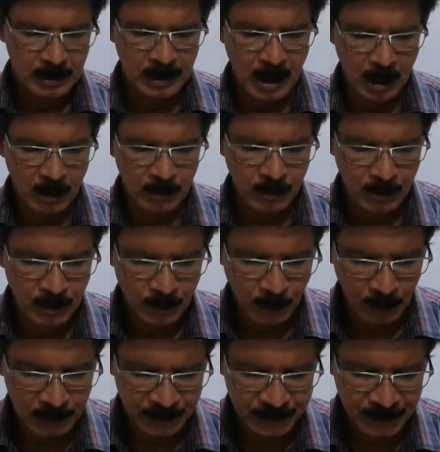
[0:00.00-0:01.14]
Now,
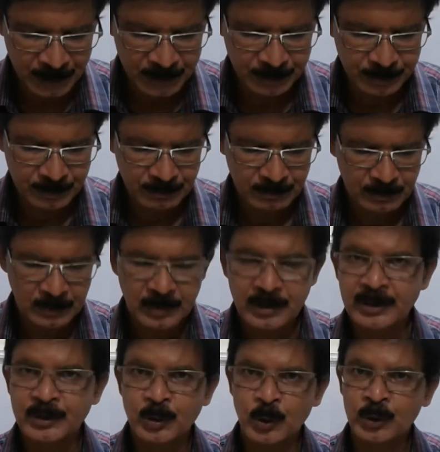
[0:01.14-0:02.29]
Polly says,
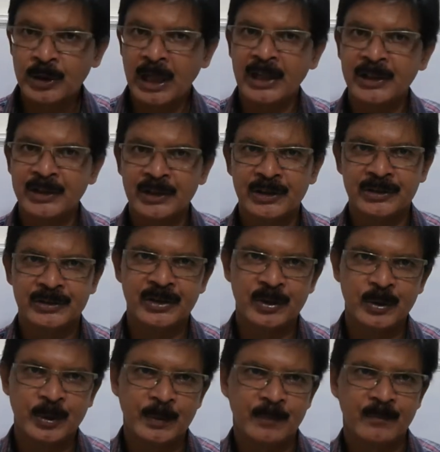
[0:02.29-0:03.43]
Joan enters the
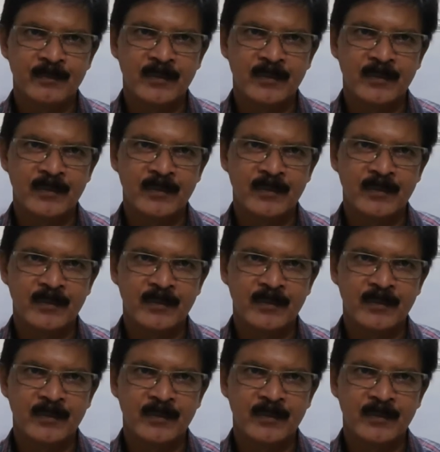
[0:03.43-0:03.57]
room.